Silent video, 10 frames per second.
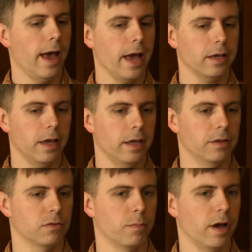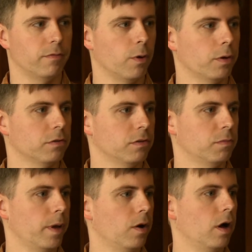At Cadence, my focus
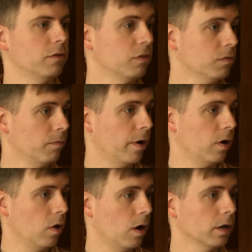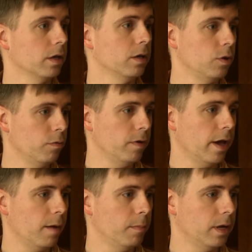has been on SystemVerilog,
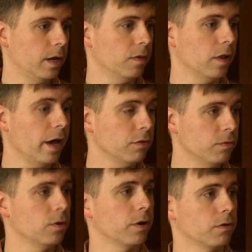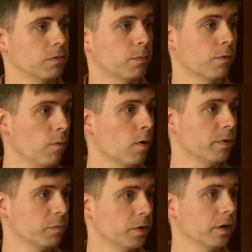UVM, and in the last few years,
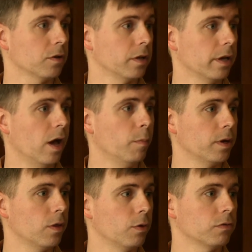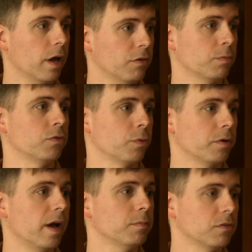performance, particularly, helping those customers who are
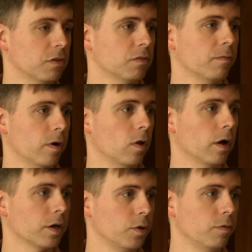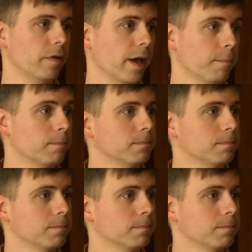adopting SystemVerilog and UVM.